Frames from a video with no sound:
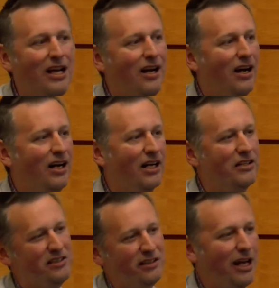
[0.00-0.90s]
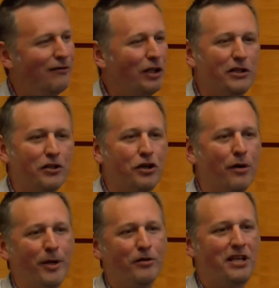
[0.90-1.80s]
It's kind of like the
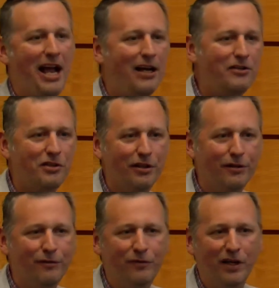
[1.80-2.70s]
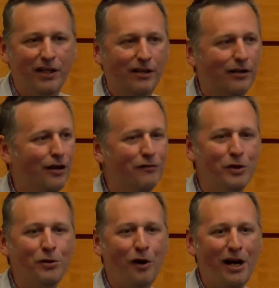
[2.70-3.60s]
TurboTax of
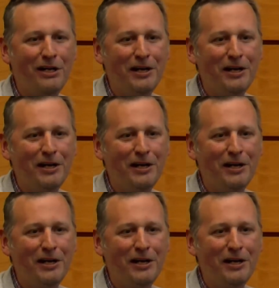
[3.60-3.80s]
Ukraine.